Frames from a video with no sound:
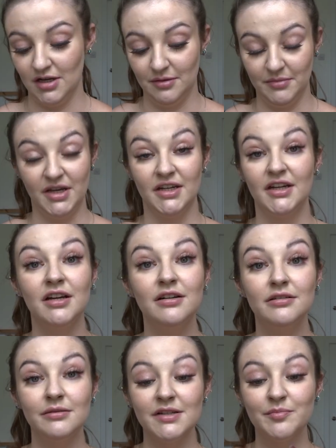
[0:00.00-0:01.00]
I may not
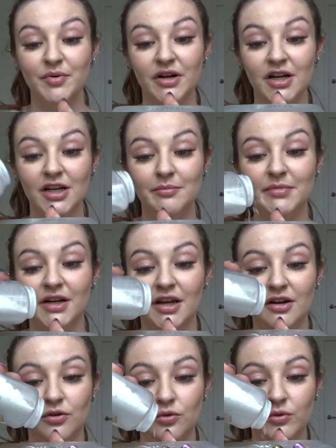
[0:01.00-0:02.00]
always prime, but
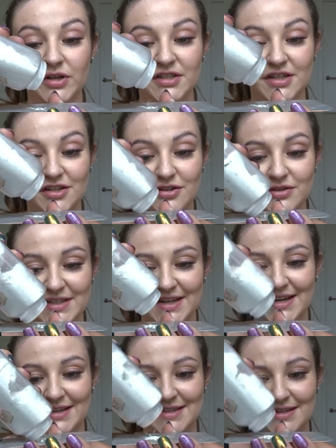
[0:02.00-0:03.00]
I always do
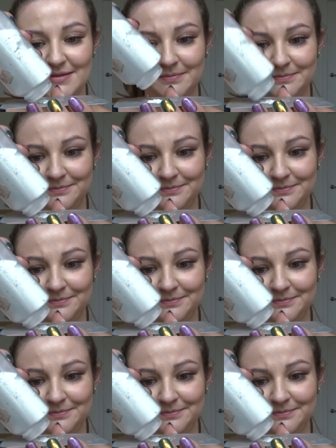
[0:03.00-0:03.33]
set.